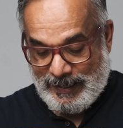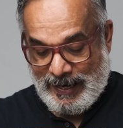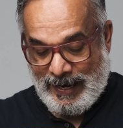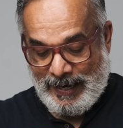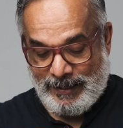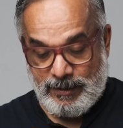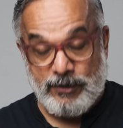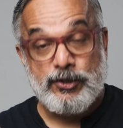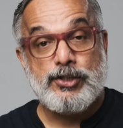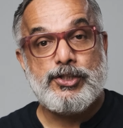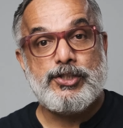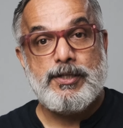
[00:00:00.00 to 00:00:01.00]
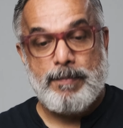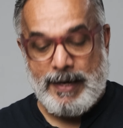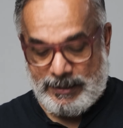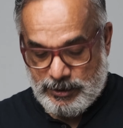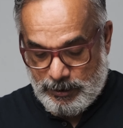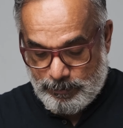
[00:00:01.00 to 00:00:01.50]
And this is the
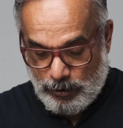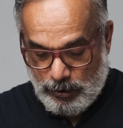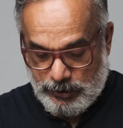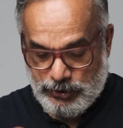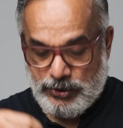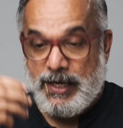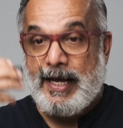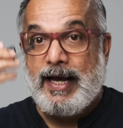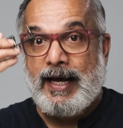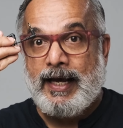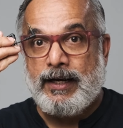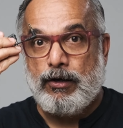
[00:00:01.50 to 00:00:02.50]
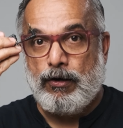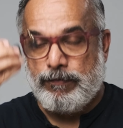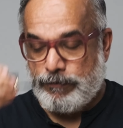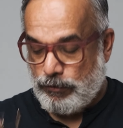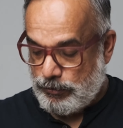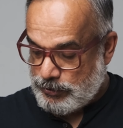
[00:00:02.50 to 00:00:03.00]
battery box, and of
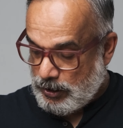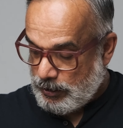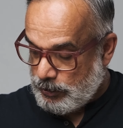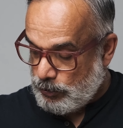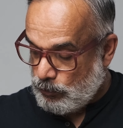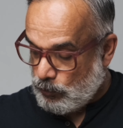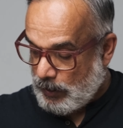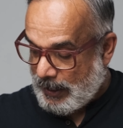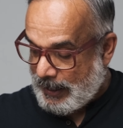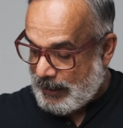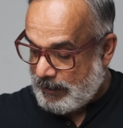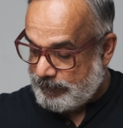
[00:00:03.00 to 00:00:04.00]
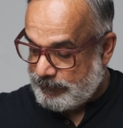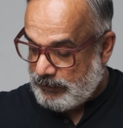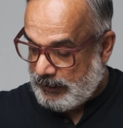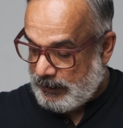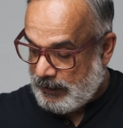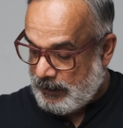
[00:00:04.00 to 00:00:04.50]
course you have
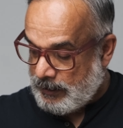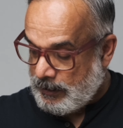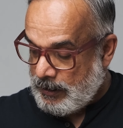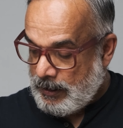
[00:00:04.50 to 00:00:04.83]
the